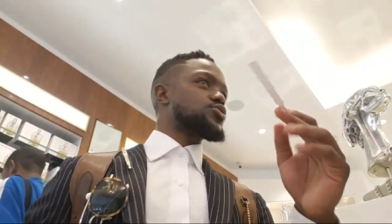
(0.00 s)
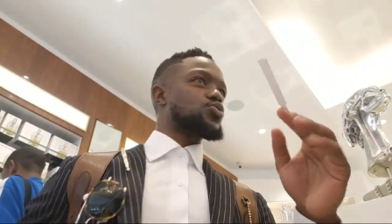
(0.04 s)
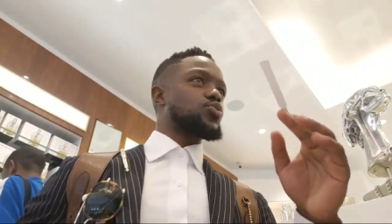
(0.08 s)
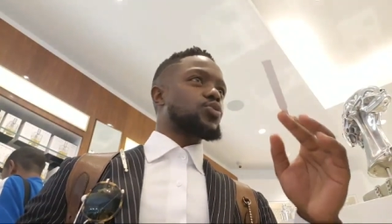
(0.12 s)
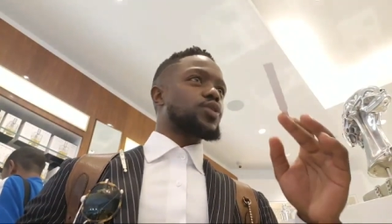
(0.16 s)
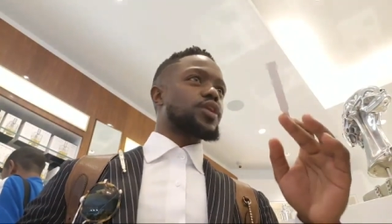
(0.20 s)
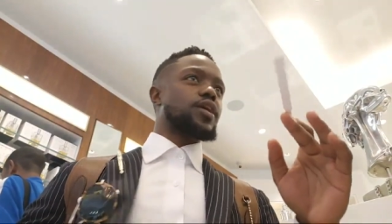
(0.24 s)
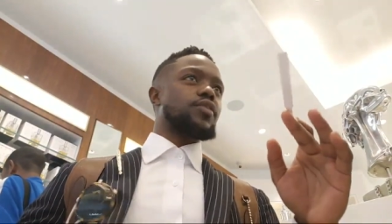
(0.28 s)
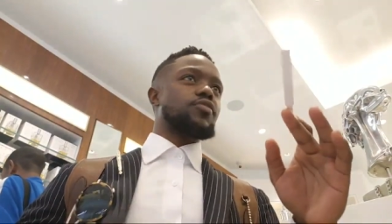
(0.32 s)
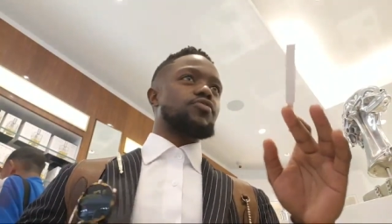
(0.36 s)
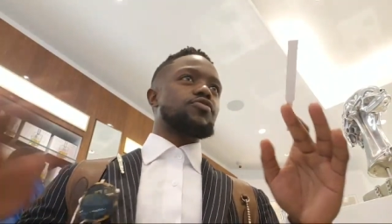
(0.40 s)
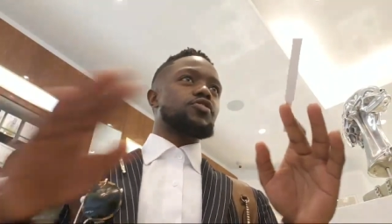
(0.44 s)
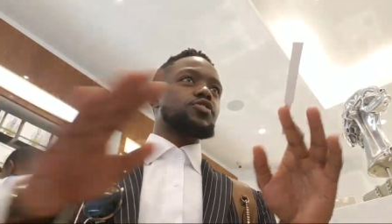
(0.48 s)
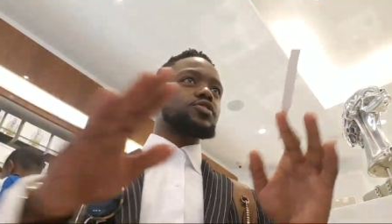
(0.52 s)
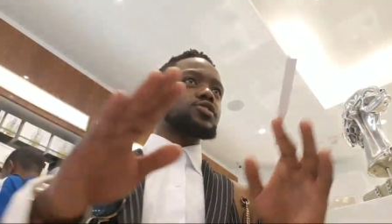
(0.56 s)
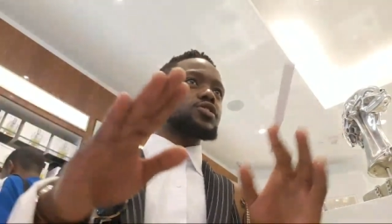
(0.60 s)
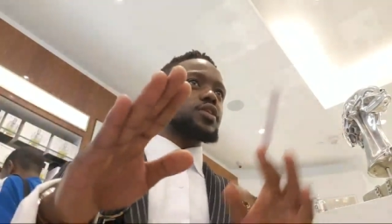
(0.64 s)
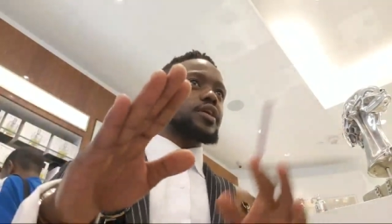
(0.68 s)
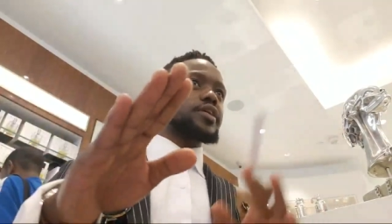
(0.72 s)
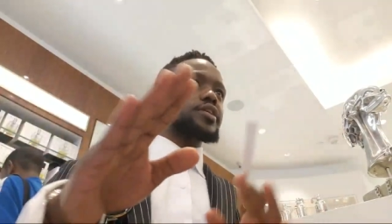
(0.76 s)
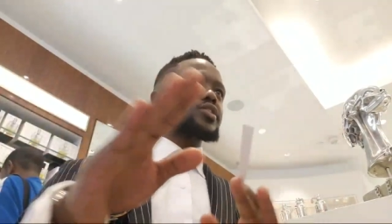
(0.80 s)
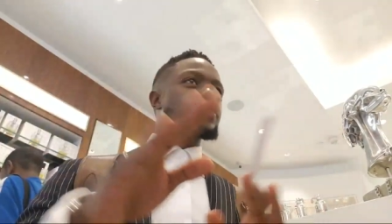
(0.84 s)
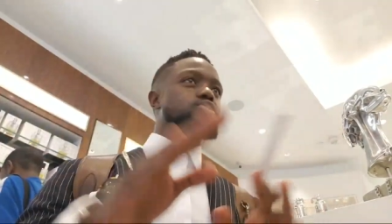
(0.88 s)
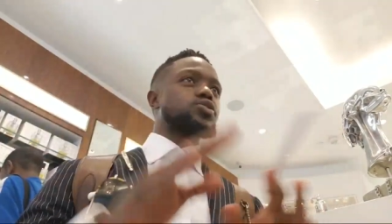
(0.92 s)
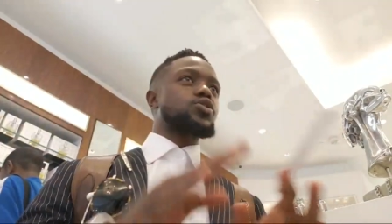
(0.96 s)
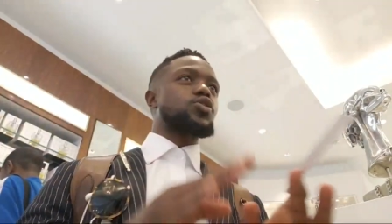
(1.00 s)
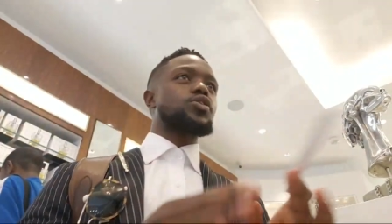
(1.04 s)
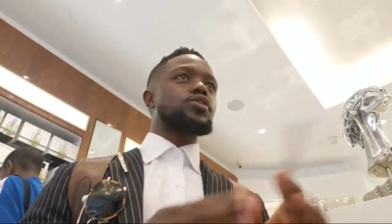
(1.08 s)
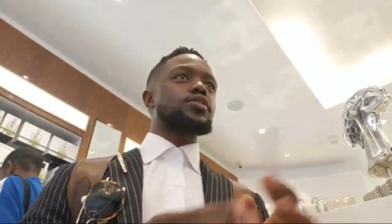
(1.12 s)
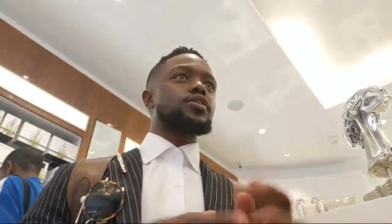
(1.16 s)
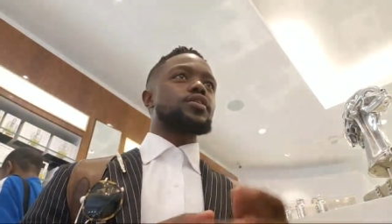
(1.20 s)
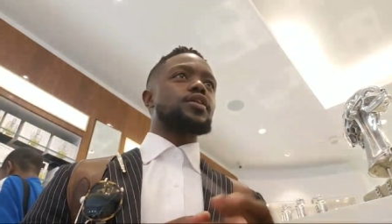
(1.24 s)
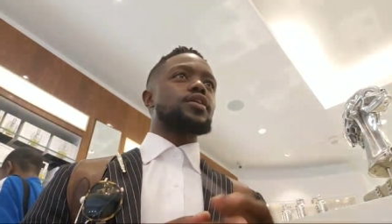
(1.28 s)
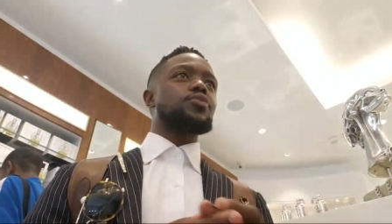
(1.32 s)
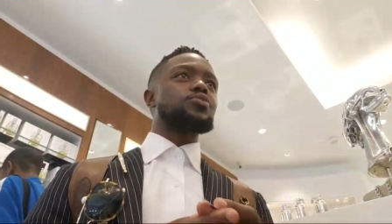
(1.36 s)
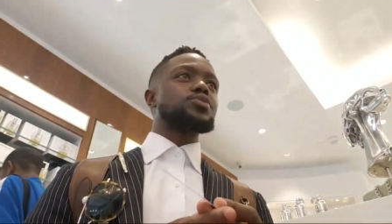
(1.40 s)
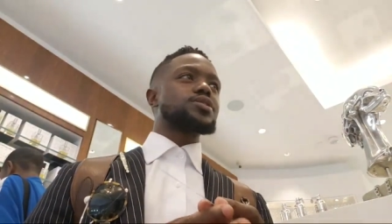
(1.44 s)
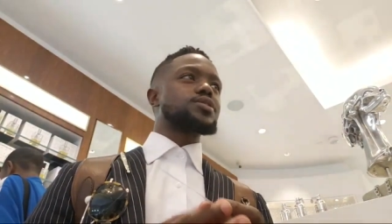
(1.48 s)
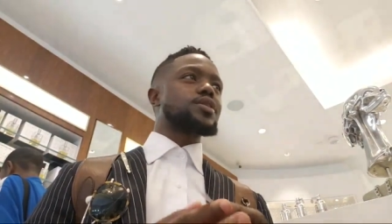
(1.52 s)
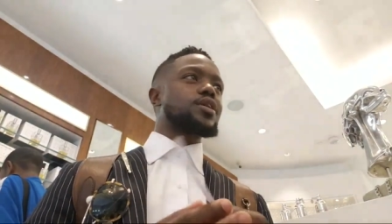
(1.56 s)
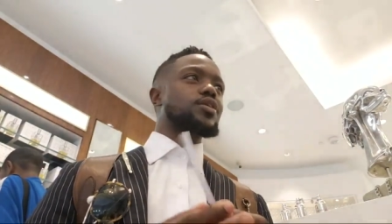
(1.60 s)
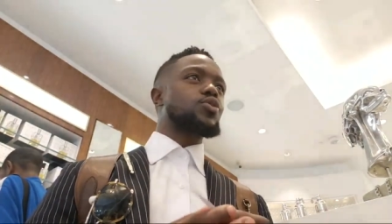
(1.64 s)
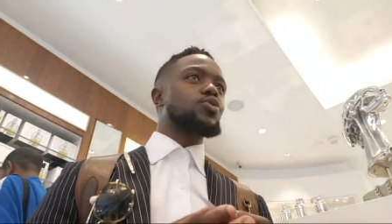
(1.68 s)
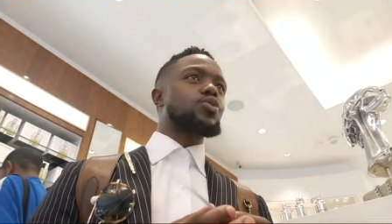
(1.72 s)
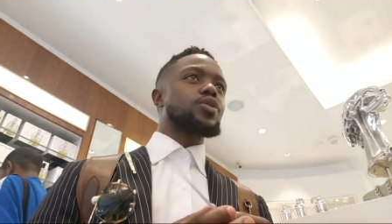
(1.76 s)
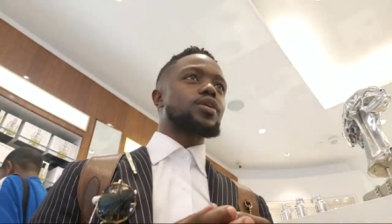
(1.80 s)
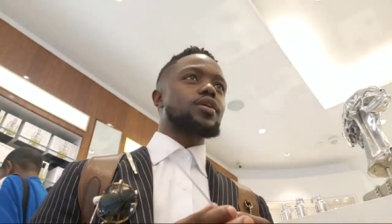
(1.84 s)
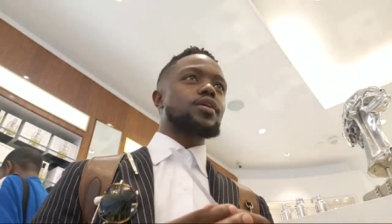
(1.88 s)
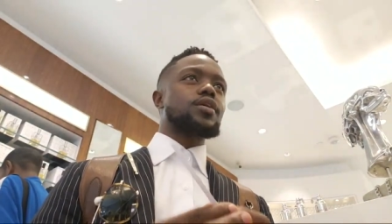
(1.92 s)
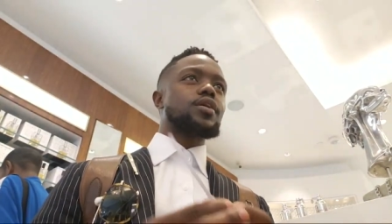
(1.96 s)
And when I first like started, I was like,
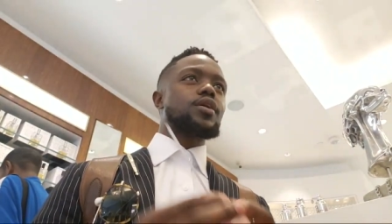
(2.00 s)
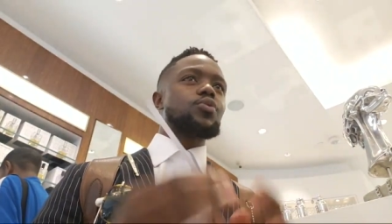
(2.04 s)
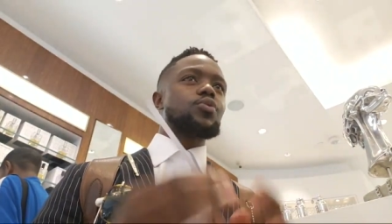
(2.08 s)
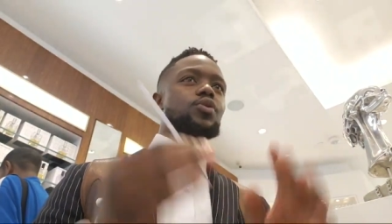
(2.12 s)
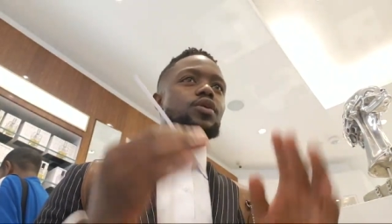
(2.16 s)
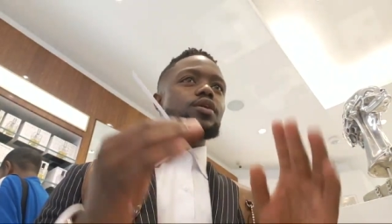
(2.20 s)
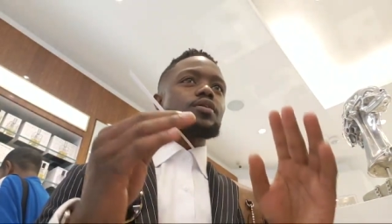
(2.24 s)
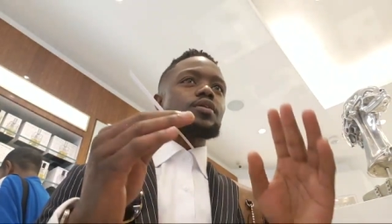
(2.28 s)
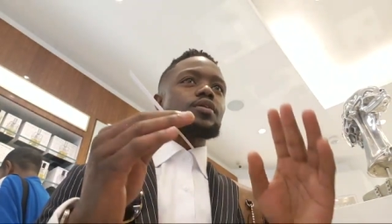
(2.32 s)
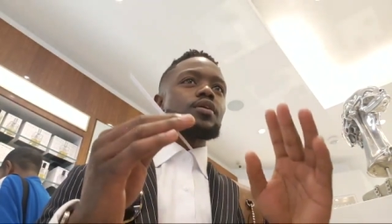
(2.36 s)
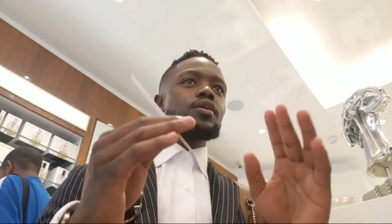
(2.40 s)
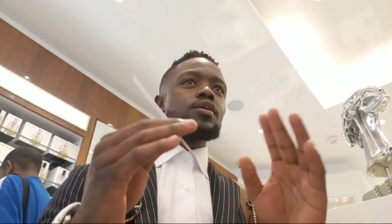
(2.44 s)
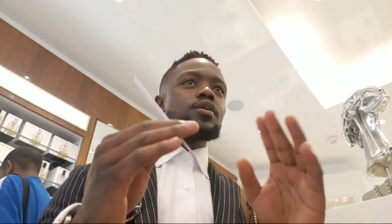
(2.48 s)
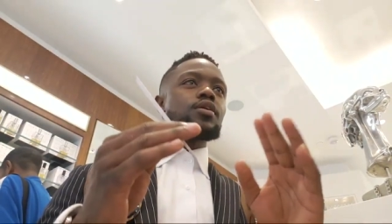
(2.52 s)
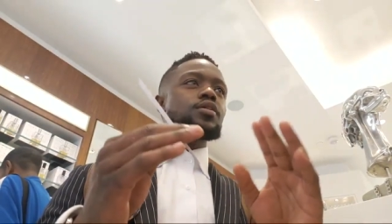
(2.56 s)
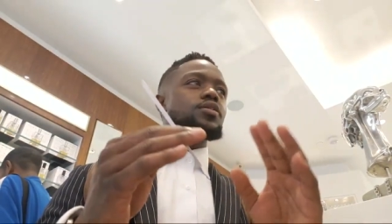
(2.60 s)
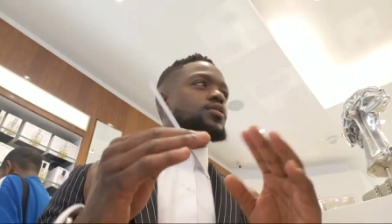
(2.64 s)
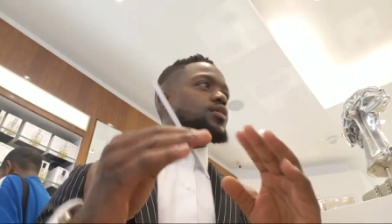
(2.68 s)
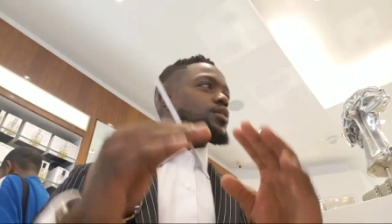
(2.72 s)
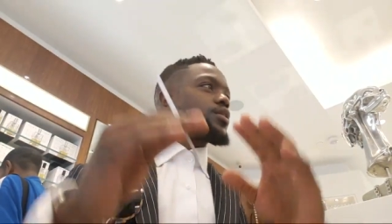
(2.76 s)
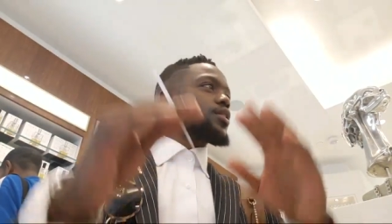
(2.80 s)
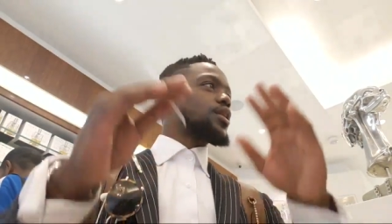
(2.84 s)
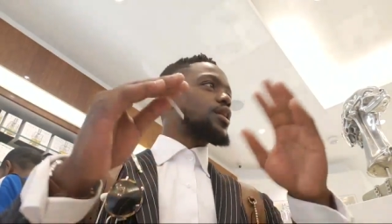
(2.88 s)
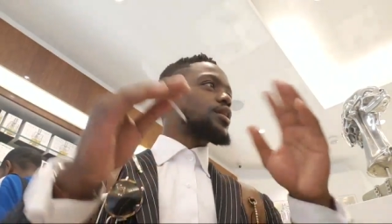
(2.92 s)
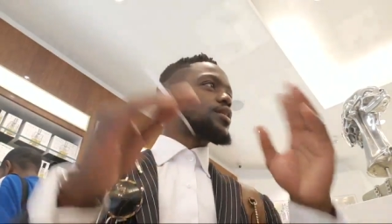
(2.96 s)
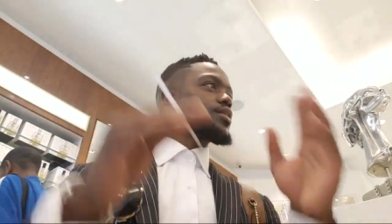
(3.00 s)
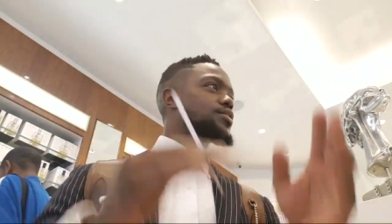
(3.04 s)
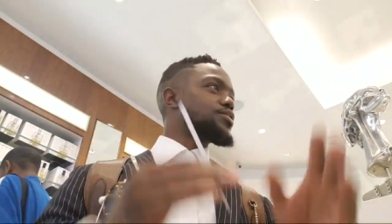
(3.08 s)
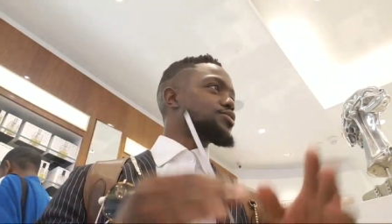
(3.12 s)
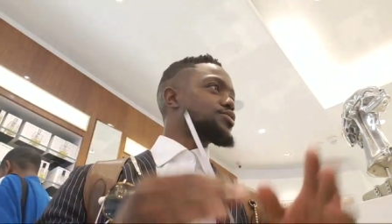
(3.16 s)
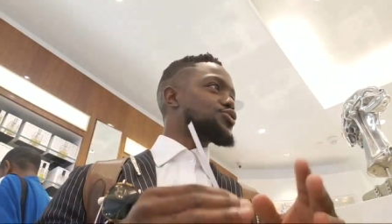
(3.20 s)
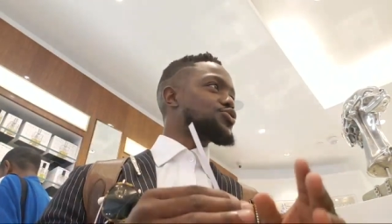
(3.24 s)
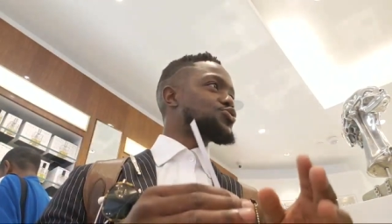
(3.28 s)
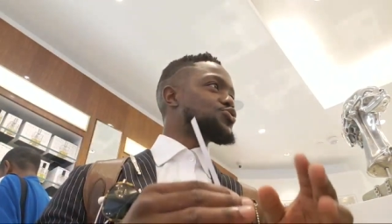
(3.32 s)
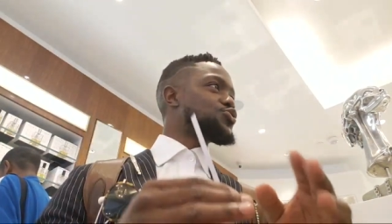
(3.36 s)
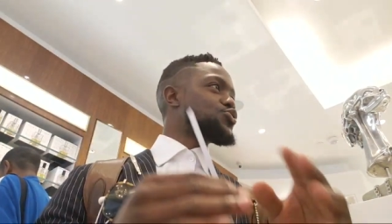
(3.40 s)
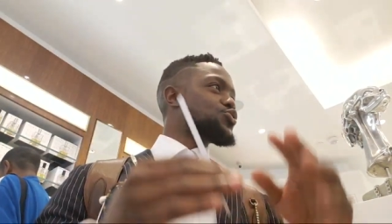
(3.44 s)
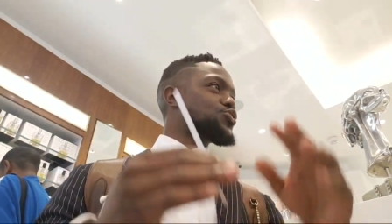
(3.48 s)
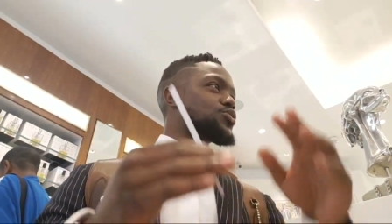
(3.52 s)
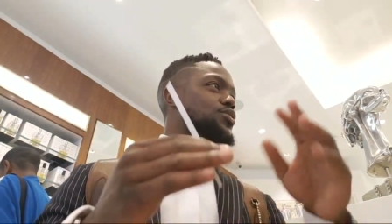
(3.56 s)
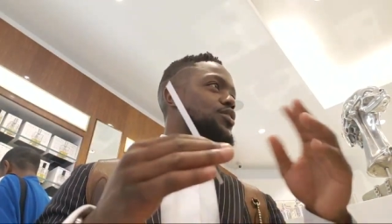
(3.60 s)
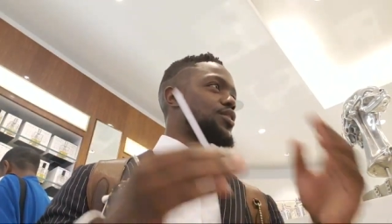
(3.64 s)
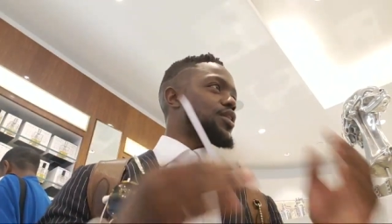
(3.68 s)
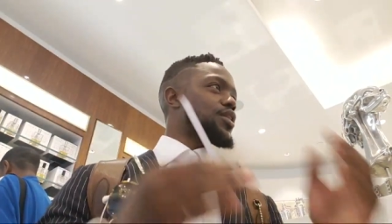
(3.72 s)
okay, I like the lightest oud, the